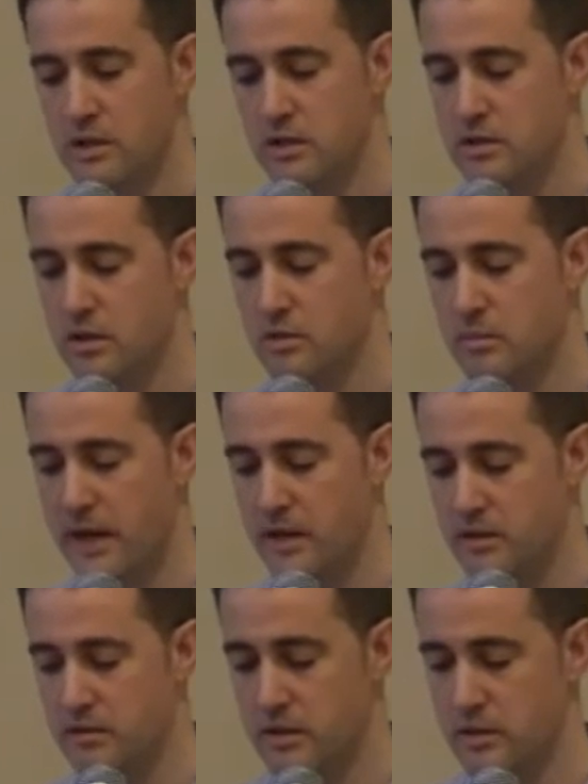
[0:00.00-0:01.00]
So
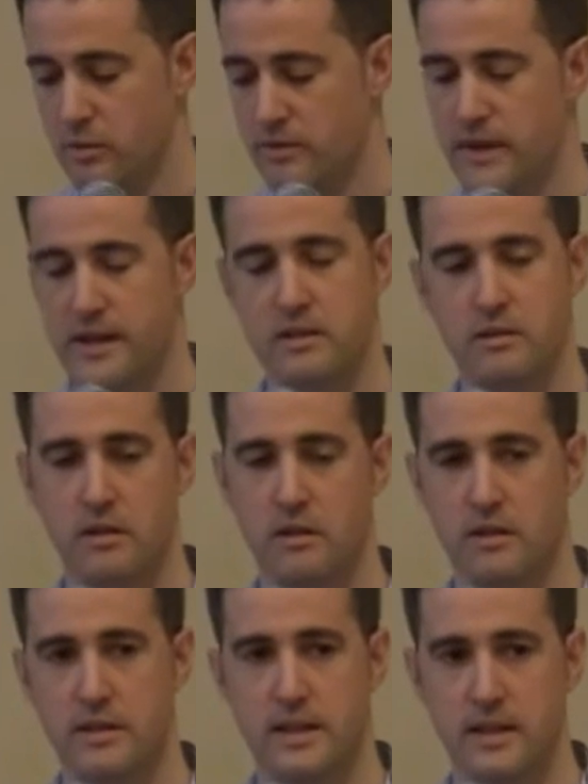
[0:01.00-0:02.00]
my reflection
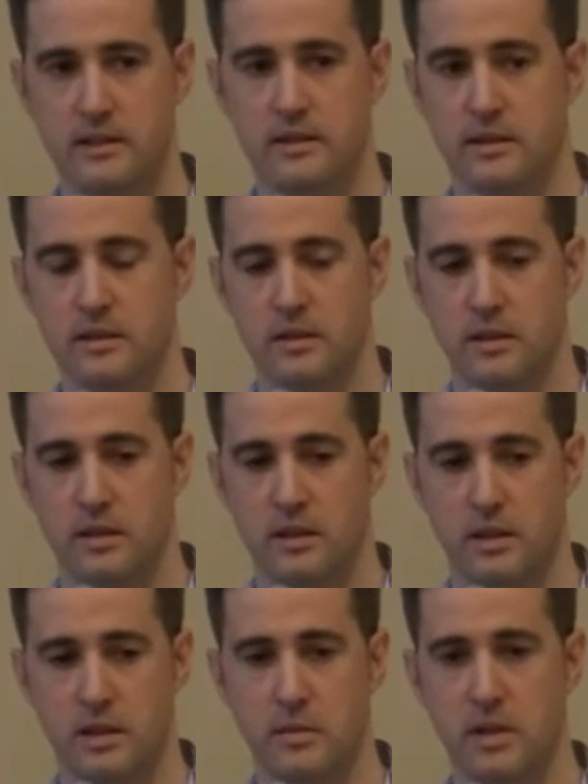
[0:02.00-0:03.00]
here is that
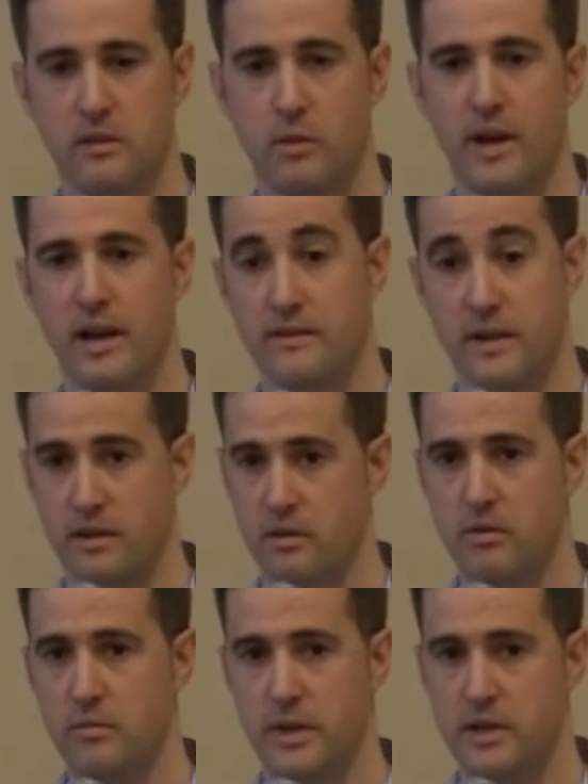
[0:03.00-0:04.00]
even if we have a
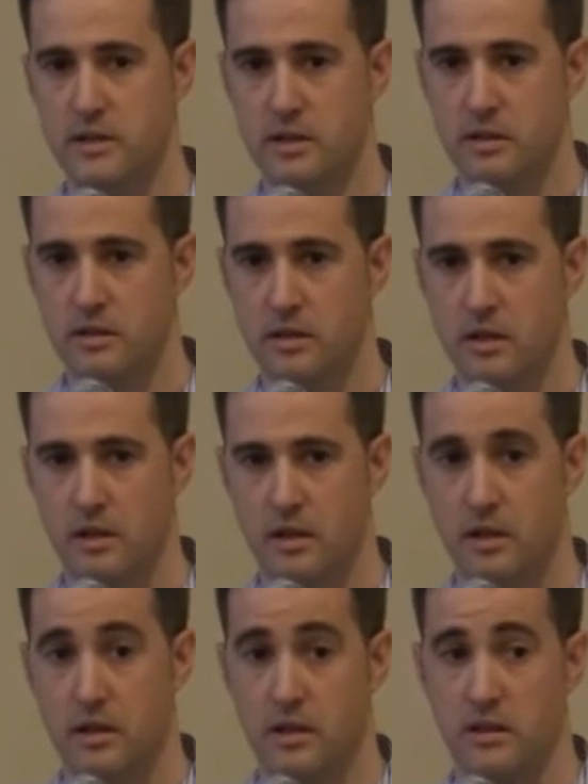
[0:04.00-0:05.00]
neuro patient
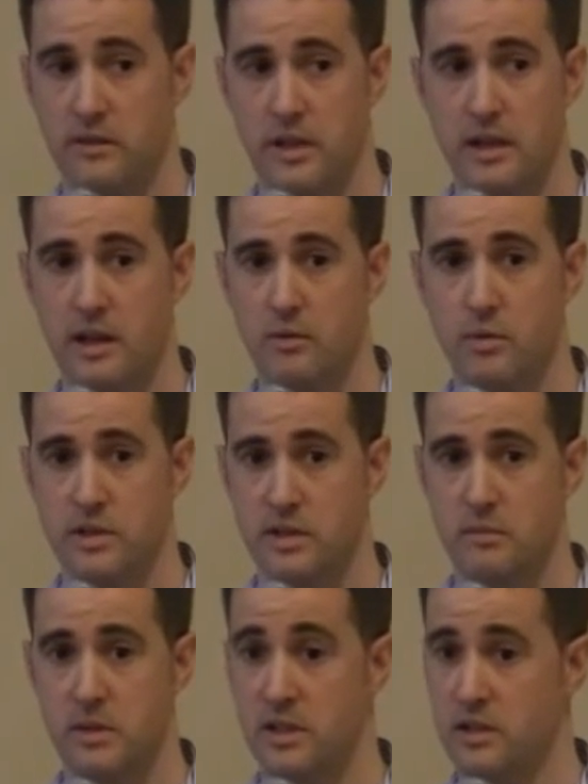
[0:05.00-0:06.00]
and if they are
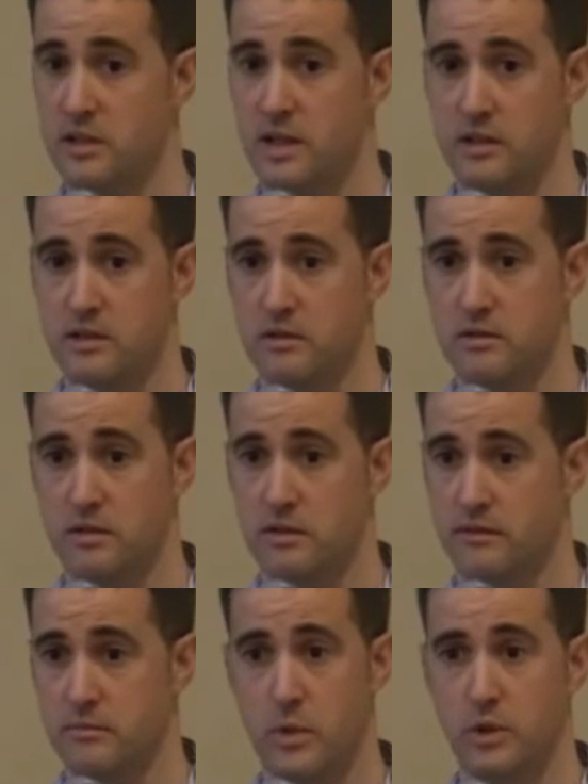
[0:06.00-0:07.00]
receiving injections
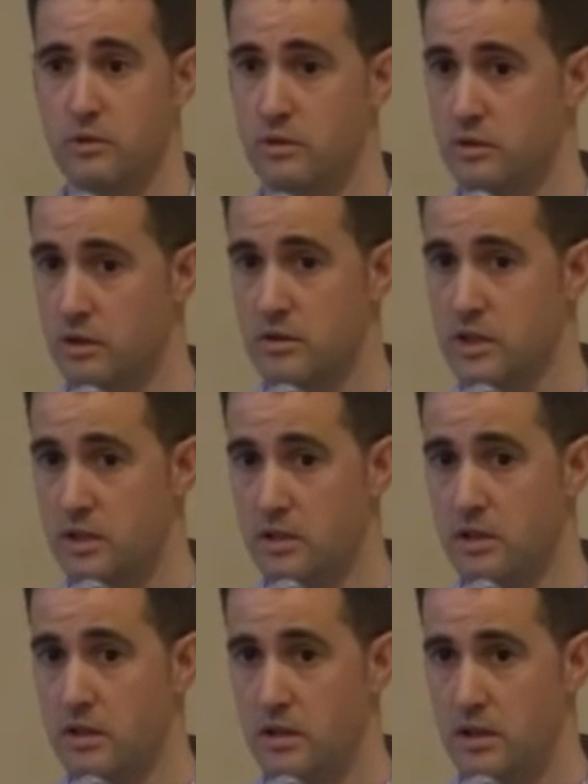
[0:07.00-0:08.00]
of botulinum
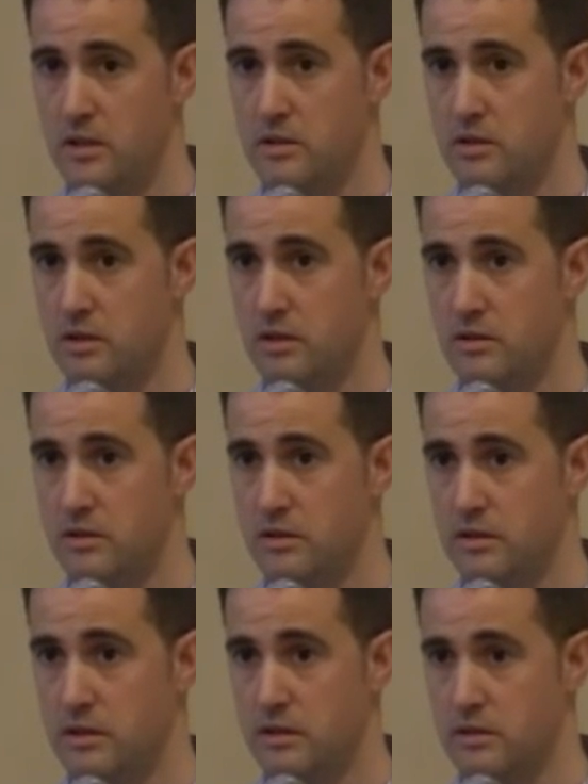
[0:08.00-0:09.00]
toxin, it's not
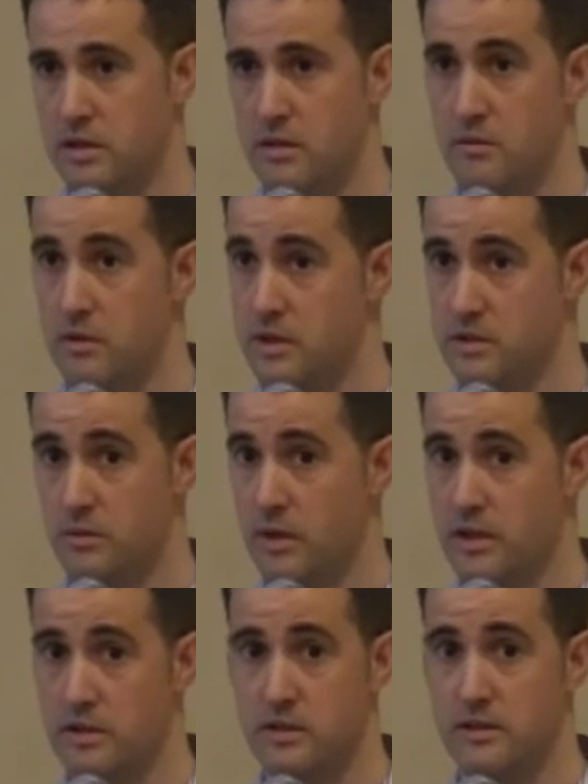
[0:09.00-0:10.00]
something
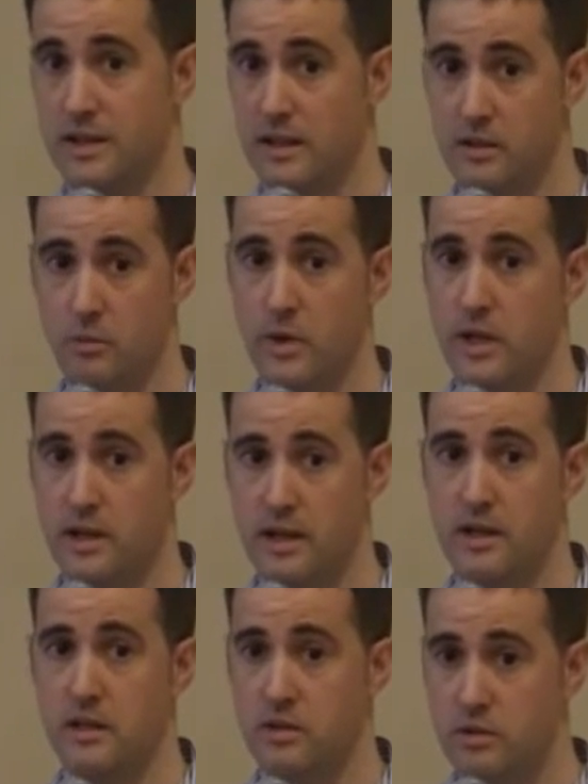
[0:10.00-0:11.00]
strange that we
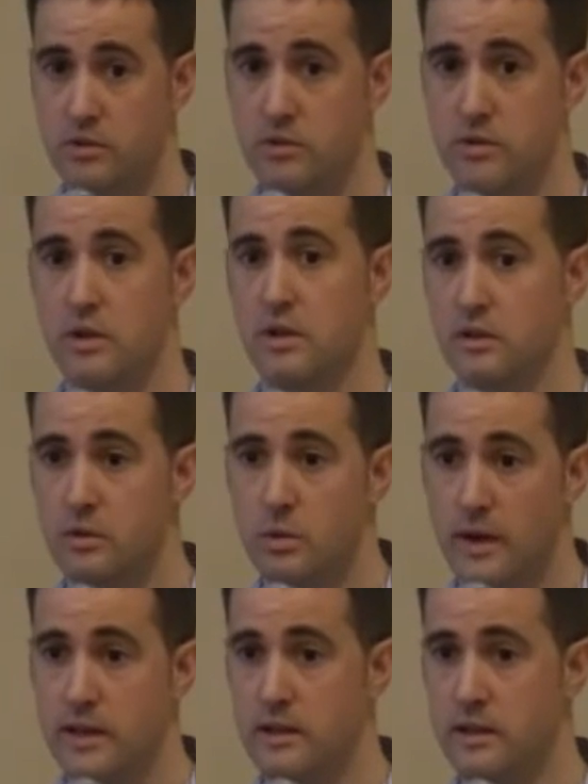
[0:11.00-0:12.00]
can use
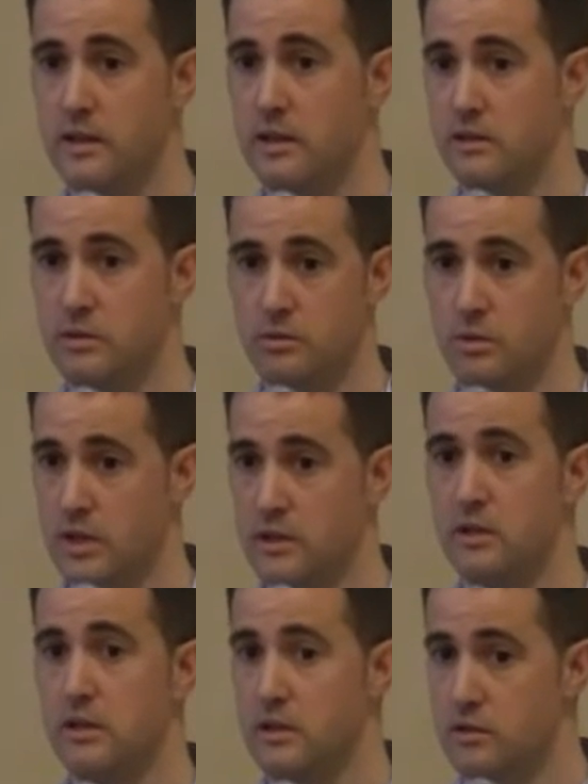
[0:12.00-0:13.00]
dry needling to
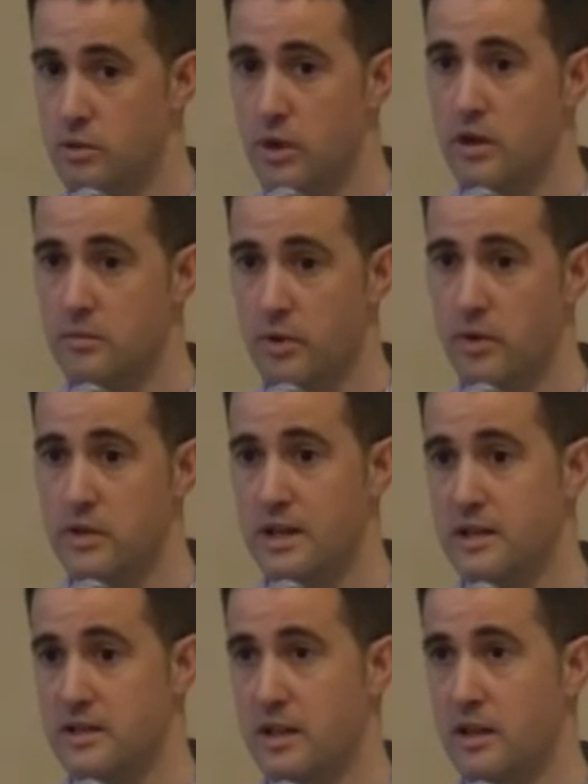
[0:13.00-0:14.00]
treat trigger points
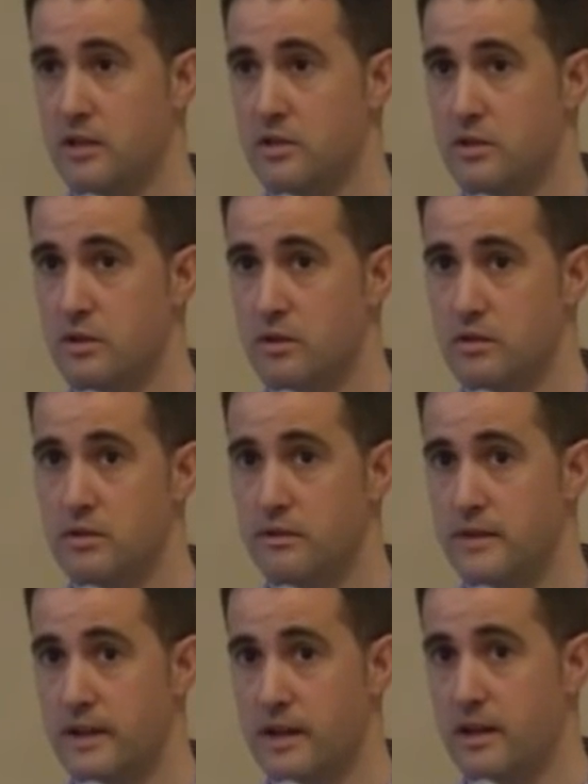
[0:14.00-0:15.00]
as a source
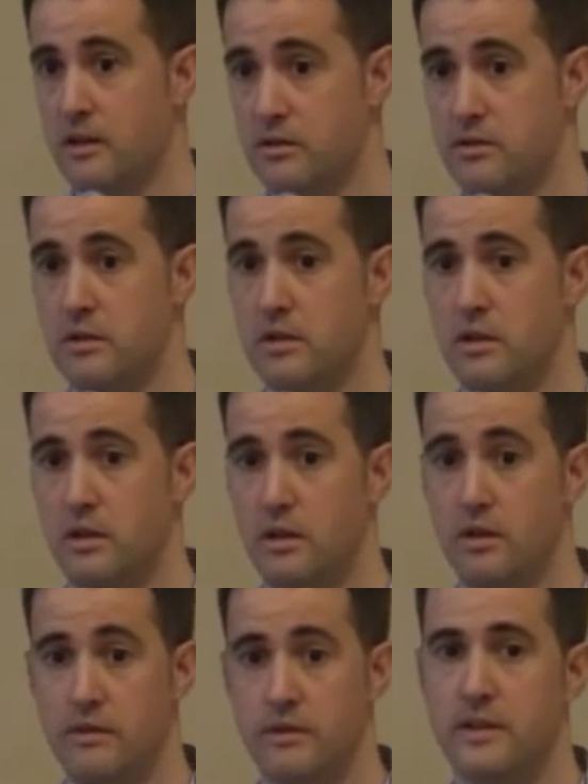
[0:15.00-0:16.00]
of a cause
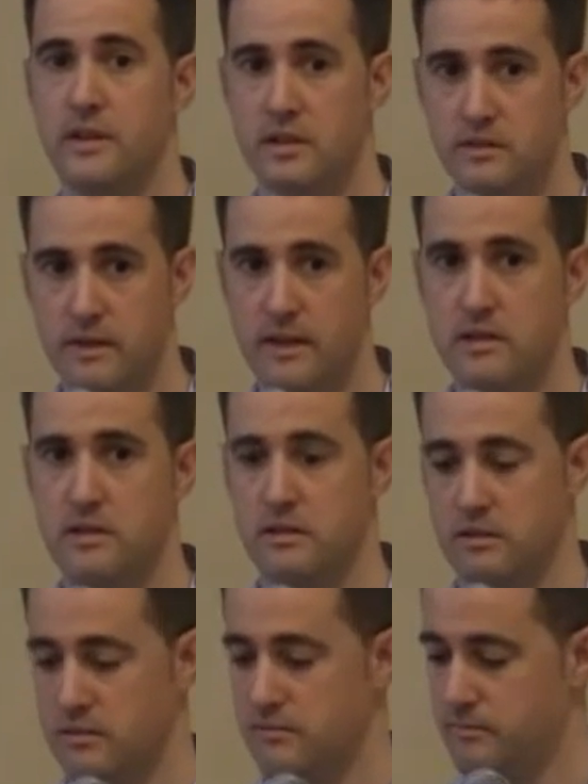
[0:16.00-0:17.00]
of dysfunction.